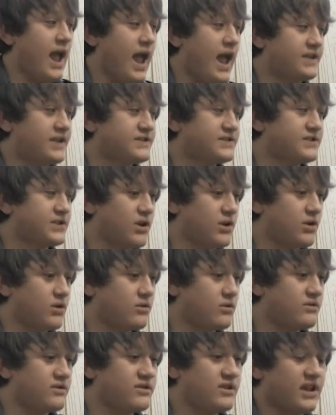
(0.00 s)
And
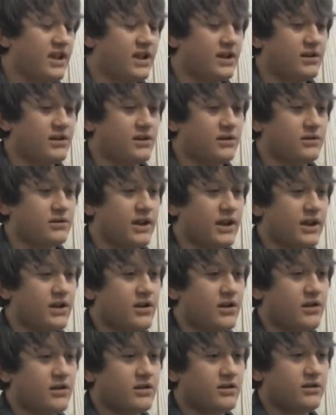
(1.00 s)
so then
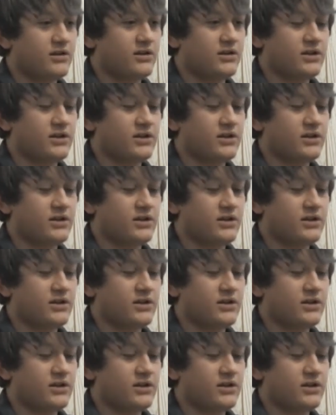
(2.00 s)
later,